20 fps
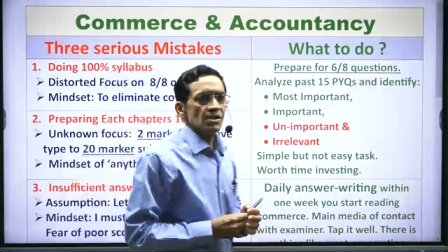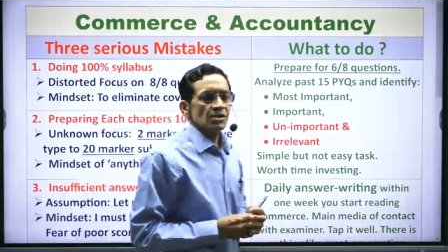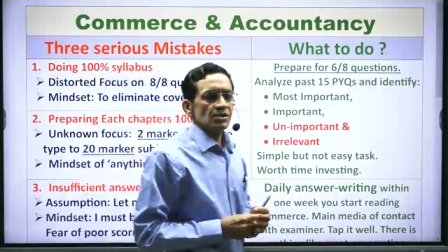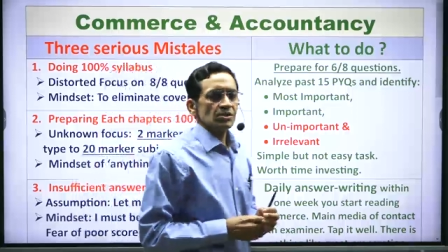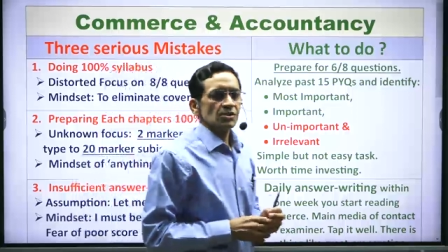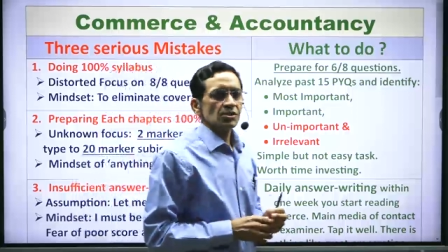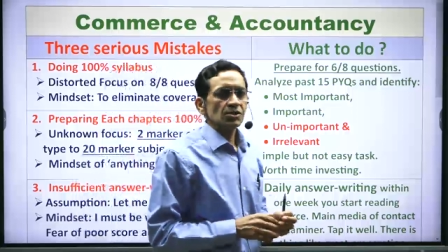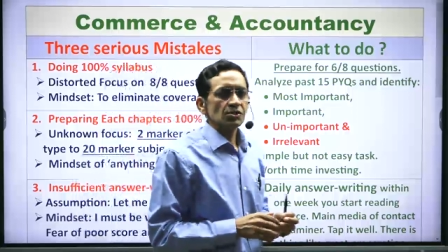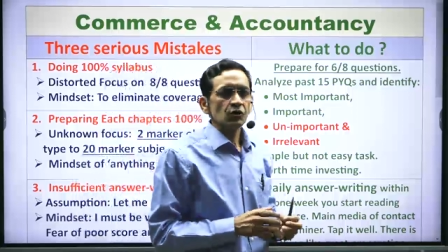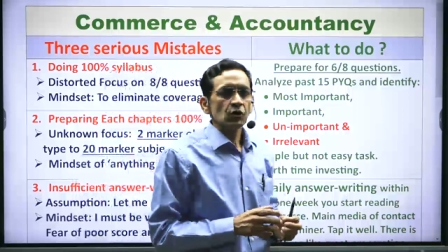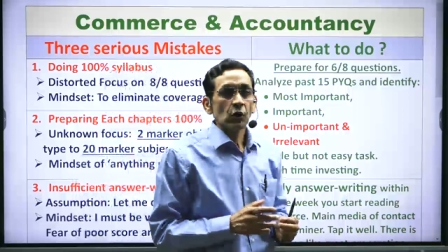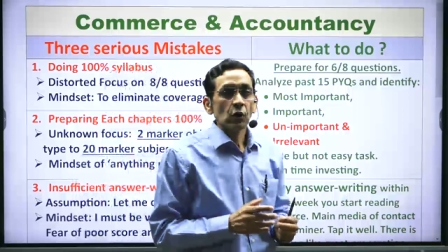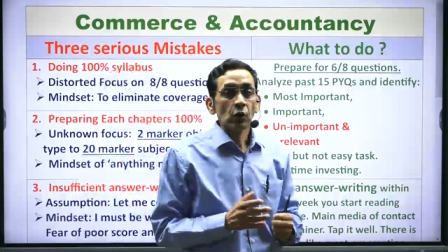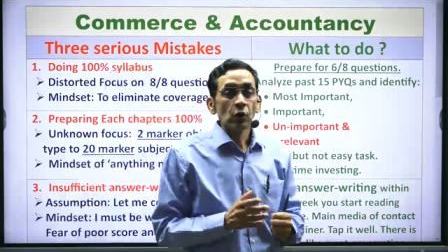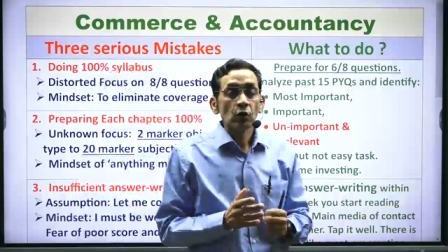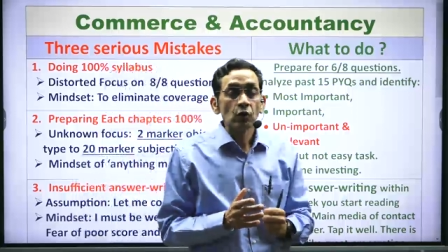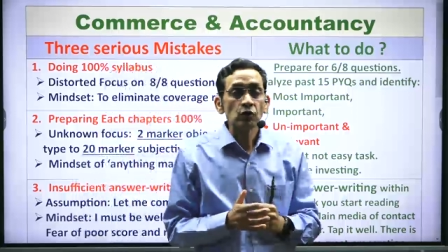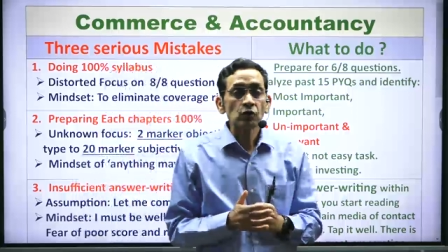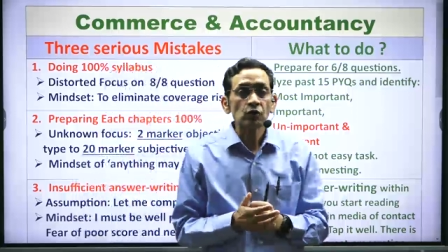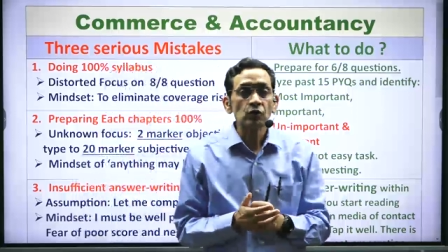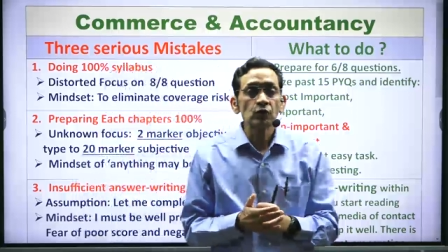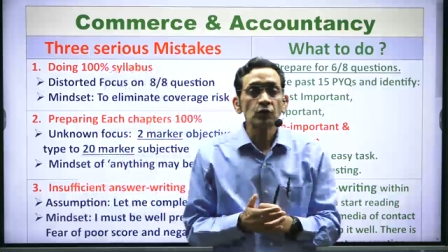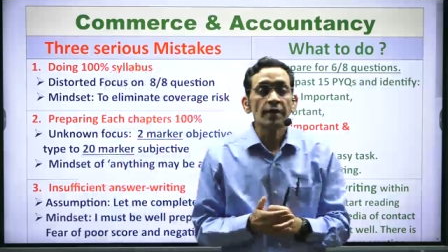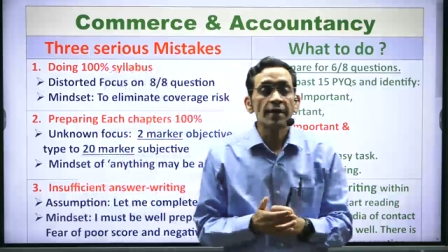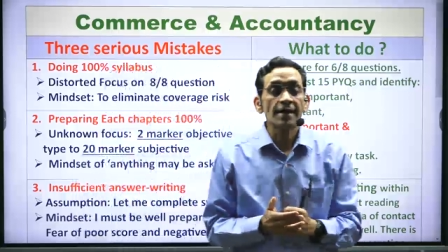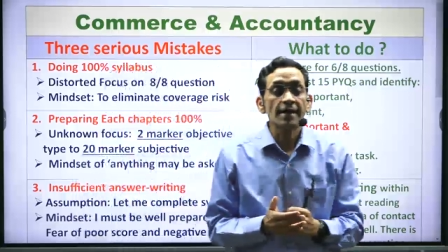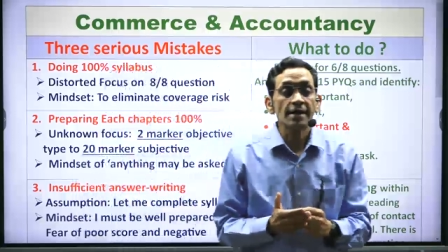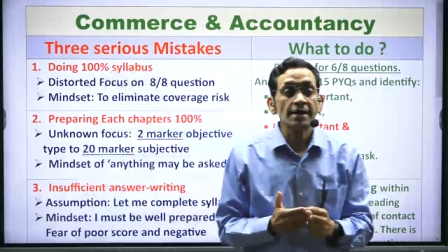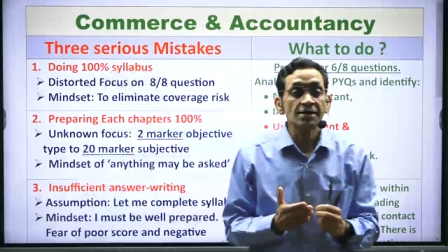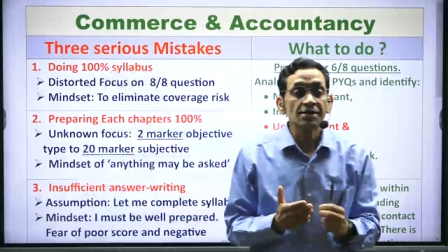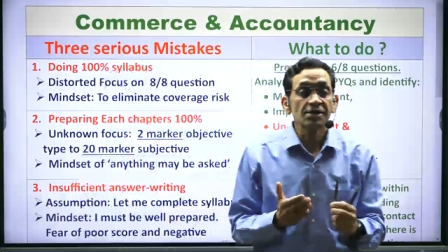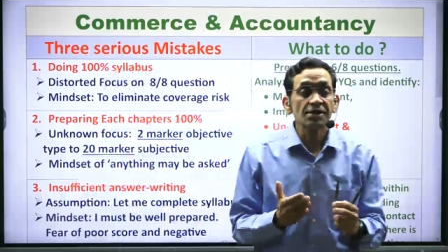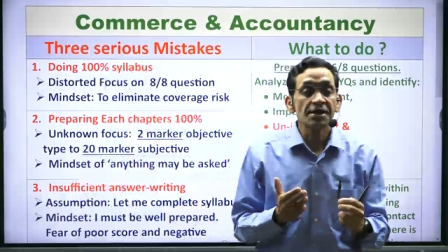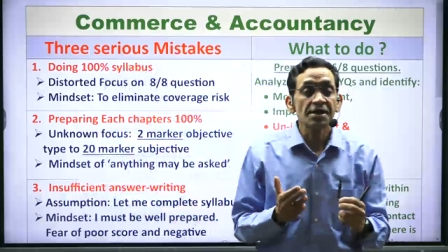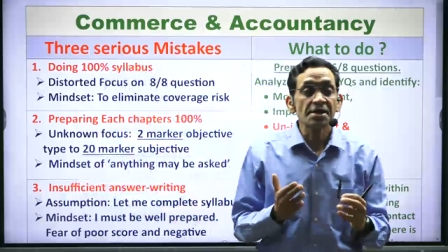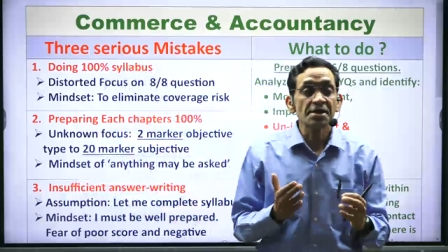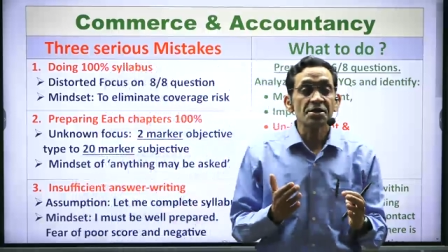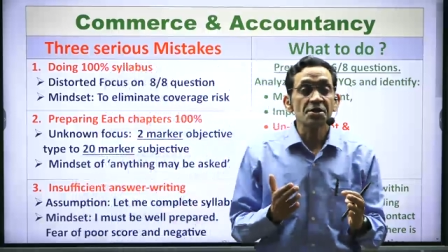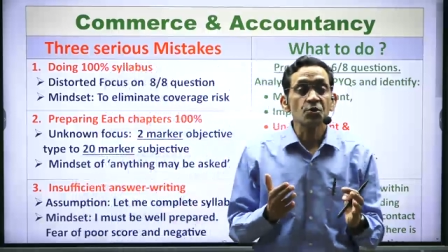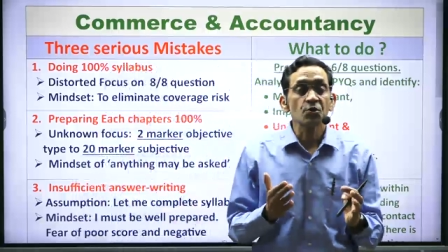there is a loss to at least
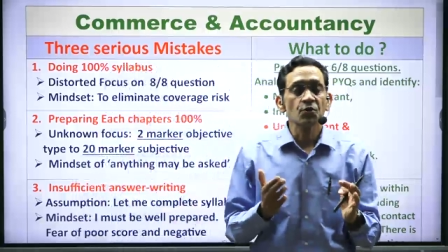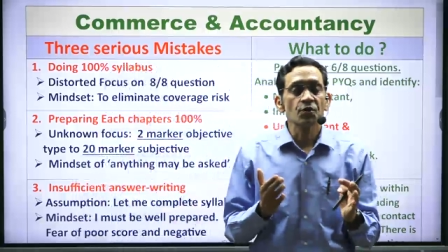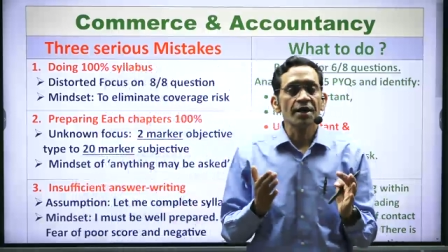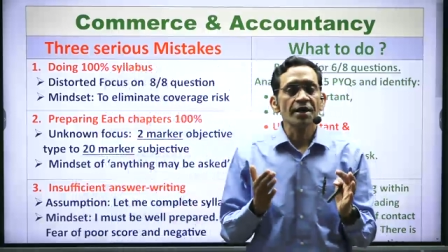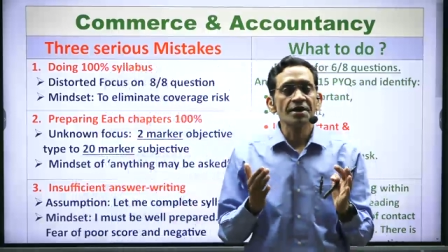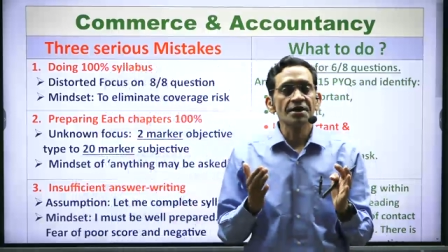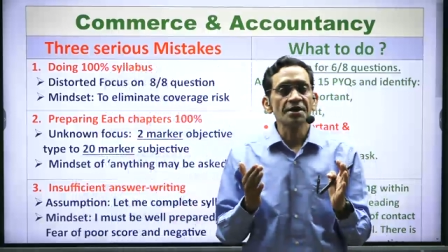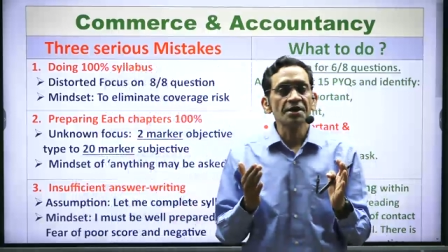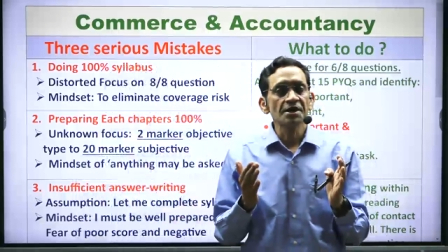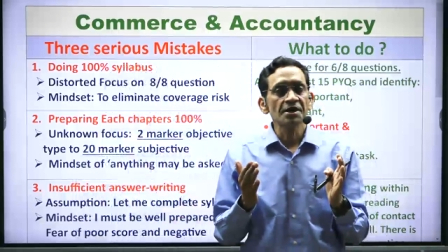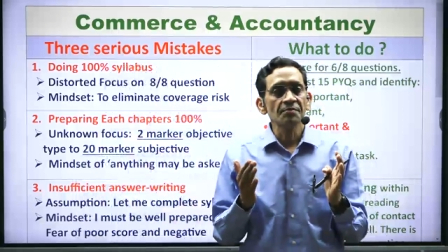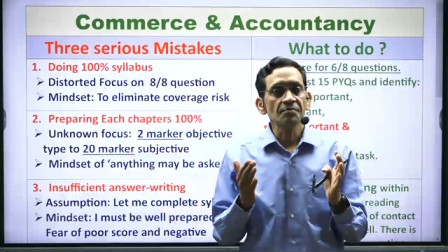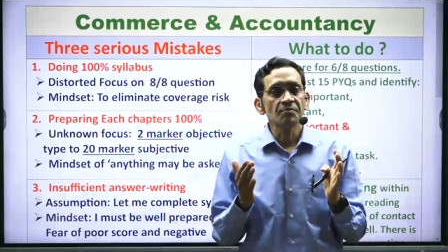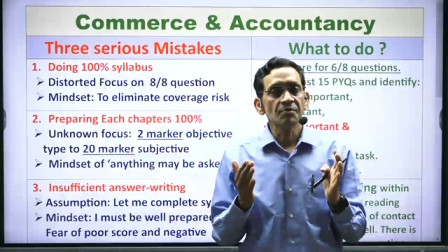80 to 90